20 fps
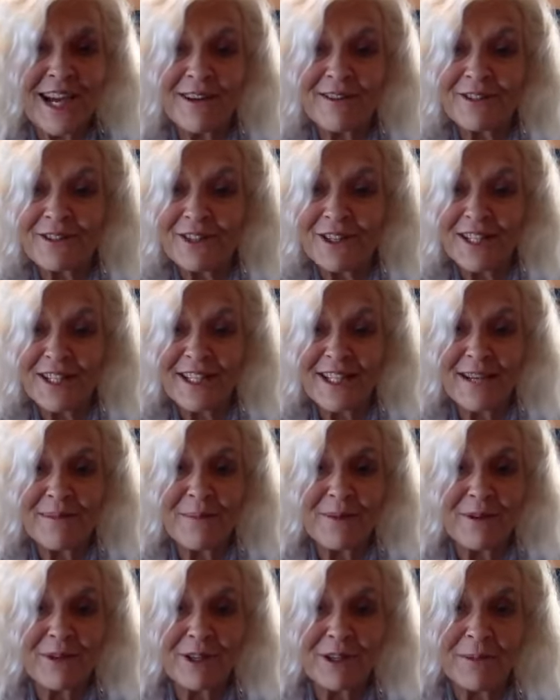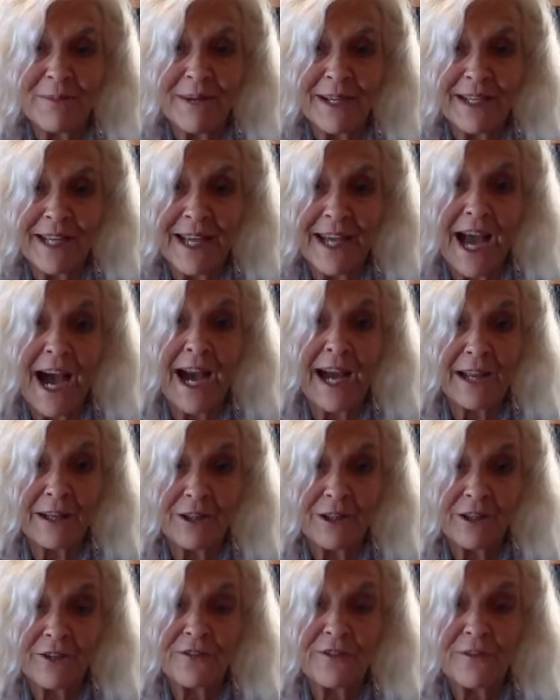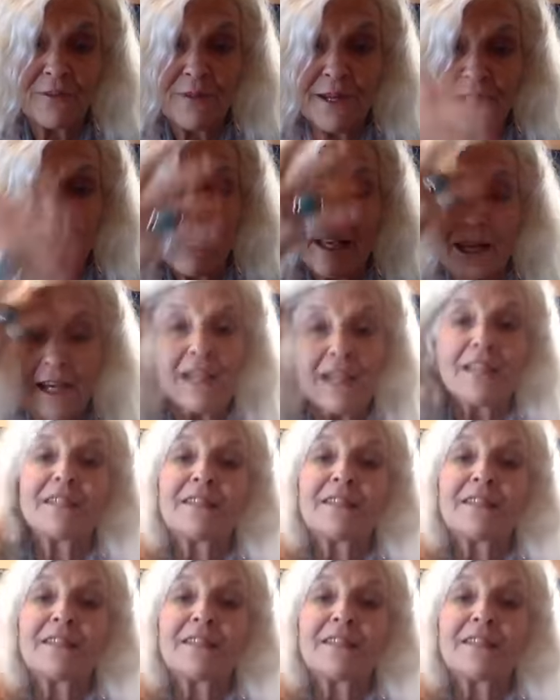I was going to say Miracle Monday. I look for me.